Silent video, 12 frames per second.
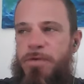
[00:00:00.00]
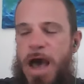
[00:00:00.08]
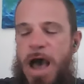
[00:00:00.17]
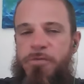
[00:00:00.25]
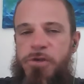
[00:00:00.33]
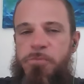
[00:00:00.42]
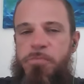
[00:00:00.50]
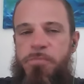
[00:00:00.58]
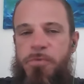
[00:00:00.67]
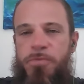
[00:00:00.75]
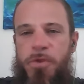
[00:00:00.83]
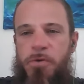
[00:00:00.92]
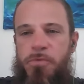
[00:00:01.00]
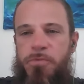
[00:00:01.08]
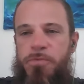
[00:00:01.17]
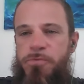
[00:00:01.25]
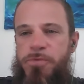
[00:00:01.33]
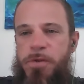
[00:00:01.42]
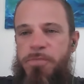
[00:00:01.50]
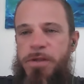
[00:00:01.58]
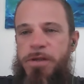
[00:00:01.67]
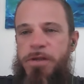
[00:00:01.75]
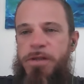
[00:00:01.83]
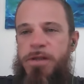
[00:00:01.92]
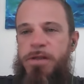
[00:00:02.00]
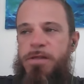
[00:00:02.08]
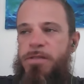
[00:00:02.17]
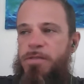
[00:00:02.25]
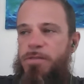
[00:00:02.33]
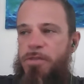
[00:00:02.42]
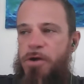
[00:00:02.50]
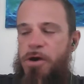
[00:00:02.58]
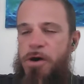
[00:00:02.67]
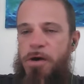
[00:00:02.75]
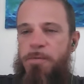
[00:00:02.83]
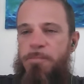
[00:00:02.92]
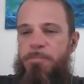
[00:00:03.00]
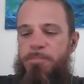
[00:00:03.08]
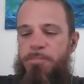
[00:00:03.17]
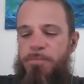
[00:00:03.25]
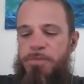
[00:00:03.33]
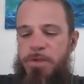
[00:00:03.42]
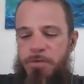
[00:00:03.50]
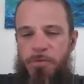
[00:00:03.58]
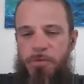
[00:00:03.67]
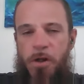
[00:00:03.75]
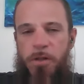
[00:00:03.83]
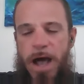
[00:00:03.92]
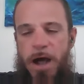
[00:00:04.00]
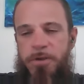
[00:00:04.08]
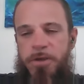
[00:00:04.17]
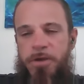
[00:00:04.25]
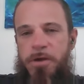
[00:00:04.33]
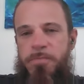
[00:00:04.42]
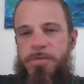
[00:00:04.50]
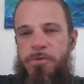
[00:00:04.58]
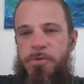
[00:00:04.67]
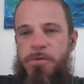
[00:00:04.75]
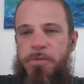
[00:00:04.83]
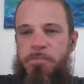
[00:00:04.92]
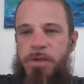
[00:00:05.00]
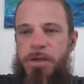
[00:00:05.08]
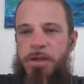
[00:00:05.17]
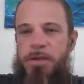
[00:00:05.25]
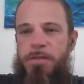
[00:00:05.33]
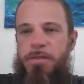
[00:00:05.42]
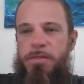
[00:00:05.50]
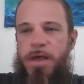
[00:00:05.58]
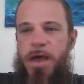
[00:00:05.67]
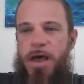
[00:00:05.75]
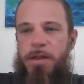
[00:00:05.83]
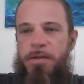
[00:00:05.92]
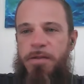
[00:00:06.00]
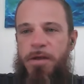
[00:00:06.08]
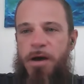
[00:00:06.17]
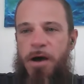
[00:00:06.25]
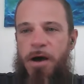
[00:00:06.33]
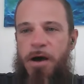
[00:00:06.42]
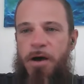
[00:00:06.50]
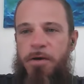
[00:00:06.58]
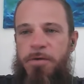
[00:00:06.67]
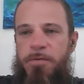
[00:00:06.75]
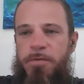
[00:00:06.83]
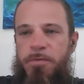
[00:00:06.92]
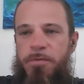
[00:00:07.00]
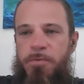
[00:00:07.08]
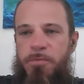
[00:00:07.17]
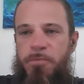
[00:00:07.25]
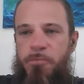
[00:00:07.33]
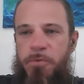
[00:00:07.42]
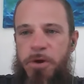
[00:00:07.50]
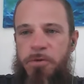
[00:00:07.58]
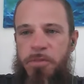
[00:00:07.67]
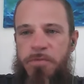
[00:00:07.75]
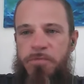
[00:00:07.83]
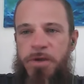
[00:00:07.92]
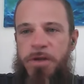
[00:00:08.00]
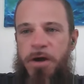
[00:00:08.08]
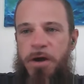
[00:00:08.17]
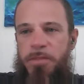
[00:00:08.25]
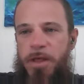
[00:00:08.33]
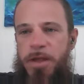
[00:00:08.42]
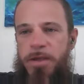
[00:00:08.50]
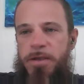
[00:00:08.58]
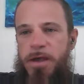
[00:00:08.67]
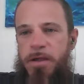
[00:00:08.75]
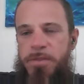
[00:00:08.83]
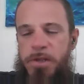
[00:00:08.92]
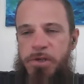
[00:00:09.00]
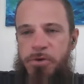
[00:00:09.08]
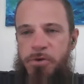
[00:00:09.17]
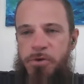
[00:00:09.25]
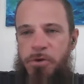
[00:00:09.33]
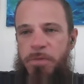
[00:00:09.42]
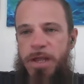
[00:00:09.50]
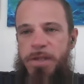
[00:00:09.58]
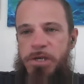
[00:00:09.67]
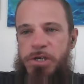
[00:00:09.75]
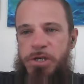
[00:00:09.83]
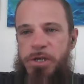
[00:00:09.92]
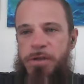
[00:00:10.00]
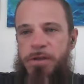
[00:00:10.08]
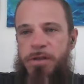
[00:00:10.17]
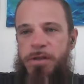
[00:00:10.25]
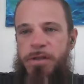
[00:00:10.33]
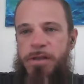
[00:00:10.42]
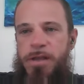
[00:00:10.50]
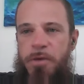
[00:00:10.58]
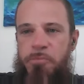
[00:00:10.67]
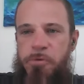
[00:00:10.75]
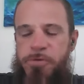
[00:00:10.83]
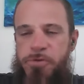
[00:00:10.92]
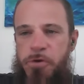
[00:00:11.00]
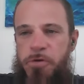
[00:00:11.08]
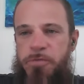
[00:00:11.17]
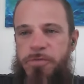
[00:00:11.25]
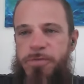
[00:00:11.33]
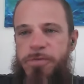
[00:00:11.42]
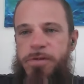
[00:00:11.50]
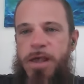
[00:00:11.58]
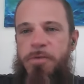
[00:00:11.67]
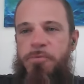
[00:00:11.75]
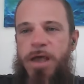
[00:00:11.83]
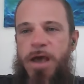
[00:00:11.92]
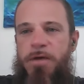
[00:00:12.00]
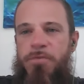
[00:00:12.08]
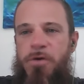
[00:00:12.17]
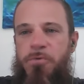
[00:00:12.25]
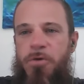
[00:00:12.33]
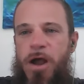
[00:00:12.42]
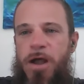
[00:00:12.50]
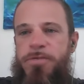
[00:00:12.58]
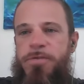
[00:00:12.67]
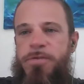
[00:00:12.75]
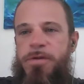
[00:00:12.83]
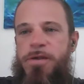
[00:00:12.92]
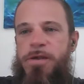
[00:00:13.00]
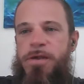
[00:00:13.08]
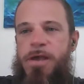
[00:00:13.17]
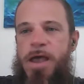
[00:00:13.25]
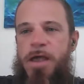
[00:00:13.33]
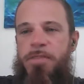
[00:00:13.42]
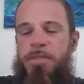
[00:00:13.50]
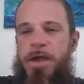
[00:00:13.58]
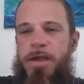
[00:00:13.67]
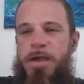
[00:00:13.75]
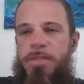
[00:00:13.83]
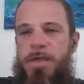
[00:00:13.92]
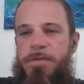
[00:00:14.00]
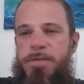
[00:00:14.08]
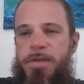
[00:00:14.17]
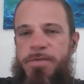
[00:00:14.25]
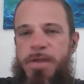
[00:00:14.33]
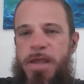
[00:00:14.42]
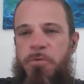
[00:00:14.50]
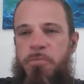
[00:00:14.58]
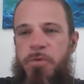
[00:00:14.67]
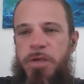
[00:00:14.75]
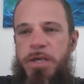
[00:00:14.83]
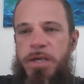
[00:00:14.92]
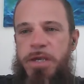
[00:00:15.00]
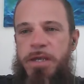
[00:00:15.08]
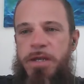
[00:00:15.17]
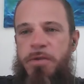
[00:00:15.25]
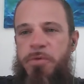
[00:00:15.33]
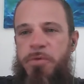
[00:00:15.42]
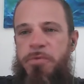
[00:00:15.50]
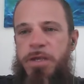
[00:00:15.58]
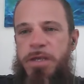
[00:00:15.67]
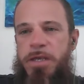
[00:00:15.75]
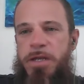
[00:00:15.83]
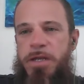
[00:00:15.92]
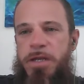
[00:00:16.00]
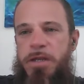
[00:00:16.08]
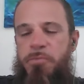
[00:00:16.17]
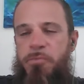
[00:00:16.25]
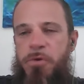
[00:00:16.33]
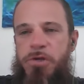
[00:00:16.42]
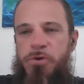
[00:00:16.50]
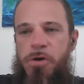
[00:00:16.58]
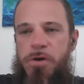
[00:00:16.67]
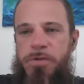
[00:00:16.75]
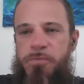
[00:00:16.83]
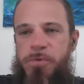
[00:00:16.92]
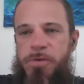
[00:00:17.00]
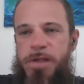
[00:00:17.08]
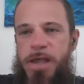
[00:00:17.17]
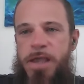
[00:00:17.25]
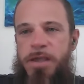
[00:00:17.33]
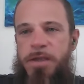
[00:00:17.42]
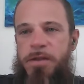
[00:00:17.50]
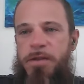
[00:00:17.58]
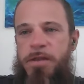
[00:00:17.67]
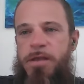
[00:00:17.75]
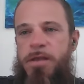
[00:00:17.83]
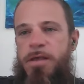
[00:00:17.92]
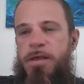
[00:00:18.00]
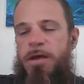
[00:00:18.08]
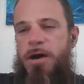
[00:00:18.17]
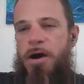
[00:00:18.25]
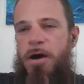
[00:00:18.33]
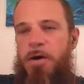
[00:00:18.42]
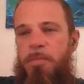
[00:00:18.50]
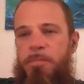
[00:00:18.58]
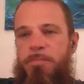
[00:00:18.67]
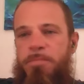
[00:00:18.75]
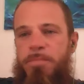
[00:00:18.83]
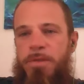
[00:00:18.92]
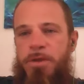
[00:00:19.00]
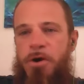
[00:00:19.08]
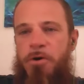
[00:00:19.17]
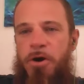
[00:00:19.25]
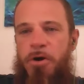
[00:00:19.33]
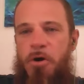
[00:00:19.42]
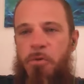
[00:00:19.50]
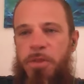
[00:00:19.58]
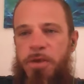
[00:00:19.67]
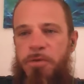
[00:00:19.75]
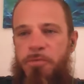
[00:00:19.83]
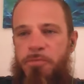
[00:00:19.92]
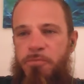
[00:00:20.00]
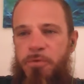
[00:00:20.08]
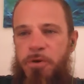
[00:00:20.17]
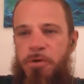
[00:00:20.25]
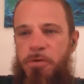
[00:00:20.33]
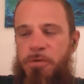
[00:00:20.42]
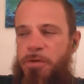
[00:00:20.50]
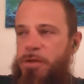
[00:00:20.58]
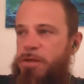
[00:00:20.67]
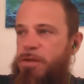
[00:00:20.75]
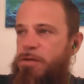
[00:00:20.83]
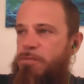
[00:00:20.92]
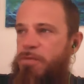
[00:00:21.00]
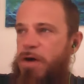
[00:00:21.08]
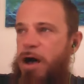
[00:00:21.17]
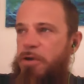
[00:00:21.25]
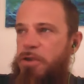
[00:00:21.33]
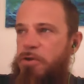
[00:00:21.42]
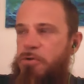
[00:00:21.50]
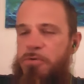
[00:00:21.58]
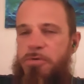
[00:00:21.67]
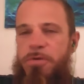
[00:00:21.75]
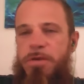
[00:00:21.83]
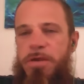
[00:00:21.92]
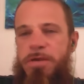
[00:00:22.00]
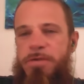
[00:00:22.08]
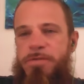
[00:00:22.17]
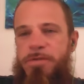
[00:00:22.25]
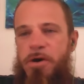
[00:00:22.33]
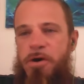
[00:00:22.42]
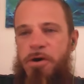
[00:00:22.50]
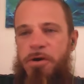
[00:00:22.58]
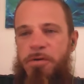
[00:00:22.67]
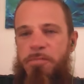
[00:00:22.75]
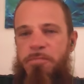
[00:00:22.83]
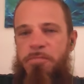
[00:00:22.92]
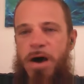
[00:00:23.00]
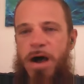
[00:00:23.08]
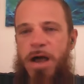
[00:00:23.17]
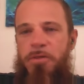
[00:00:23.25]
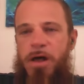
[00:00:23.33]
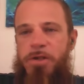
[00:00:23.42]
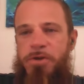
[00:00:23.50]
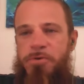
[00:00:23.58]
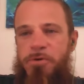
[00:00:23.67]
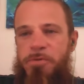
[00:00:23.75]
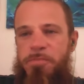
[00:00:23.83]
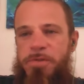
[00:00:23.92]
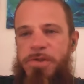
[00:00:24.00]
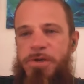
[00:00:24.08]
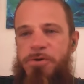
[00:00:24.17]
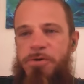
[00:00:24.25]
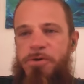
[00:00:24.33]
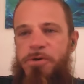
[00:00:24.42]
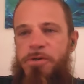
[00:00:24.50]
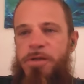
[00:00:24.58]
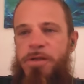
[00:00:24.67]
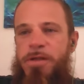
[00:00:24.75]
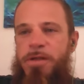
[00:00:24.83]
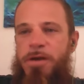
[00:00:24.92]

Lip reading: average people don't do something, the default outcome is going to be that we're living on like a digital plantation and we're serfs and we have no rights, and they dictate what we eat and when we eat it and what drugs we take, and you know, our only real value is our biological material,